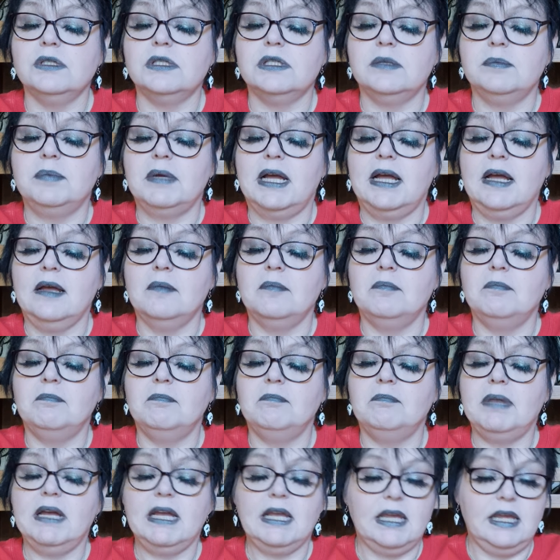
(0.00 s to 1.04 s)
Sabbat
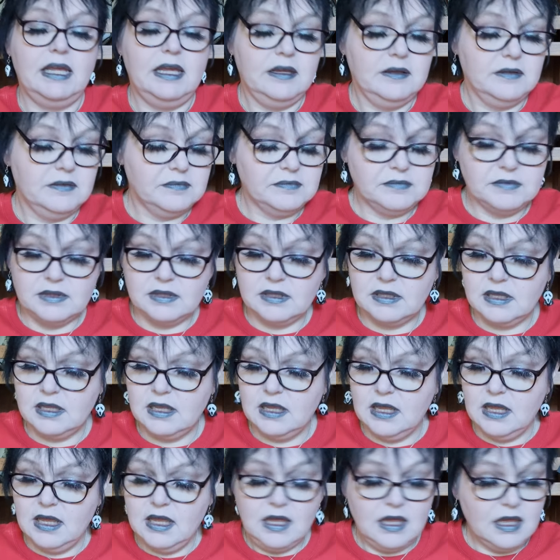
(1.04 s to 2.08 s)
baggie.
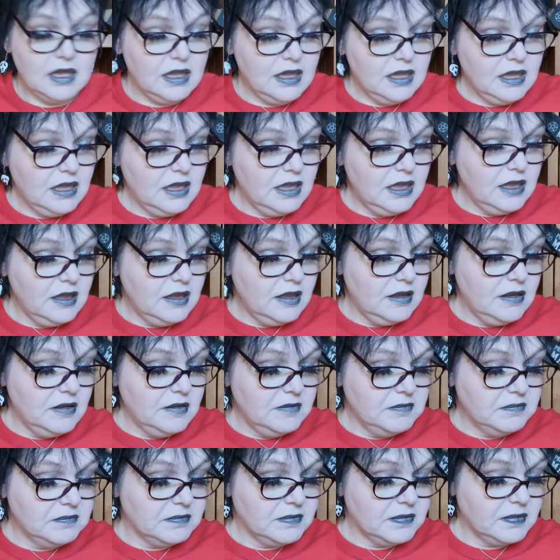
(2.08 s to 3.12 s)

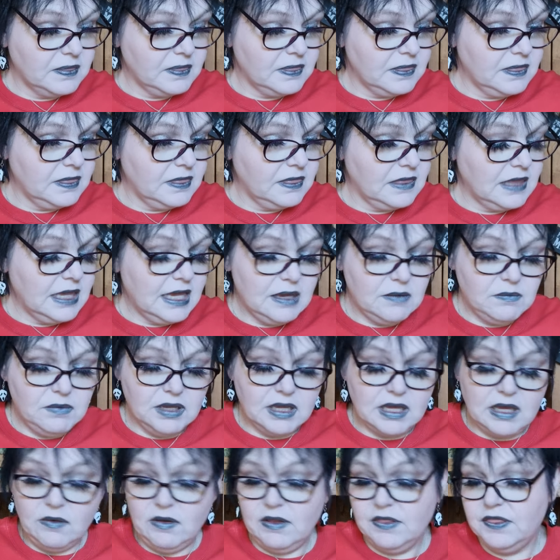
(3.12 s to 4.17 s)
There we
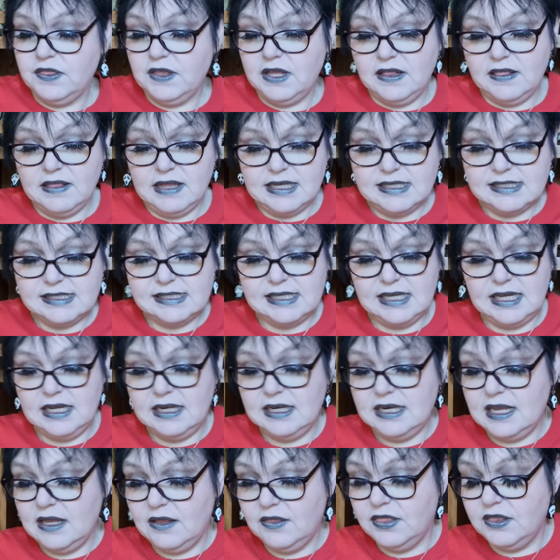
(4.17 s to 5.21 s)
go, I think that's
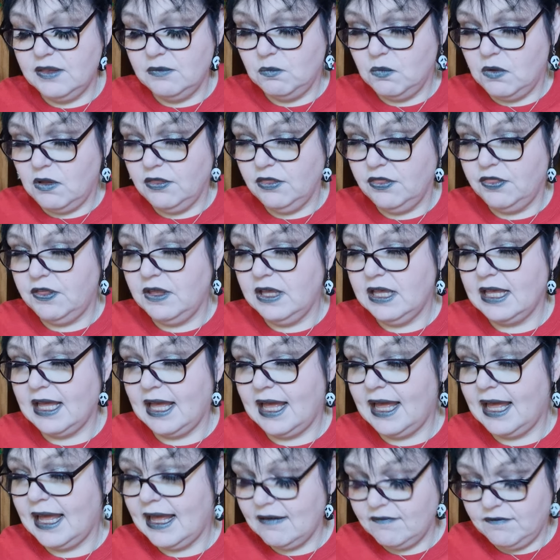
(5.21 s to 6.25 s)
it. Now, the one thing I
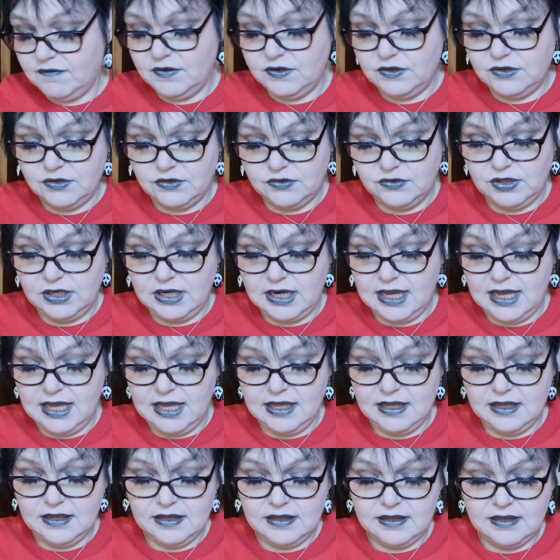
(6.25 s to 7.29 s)
haven't done yet,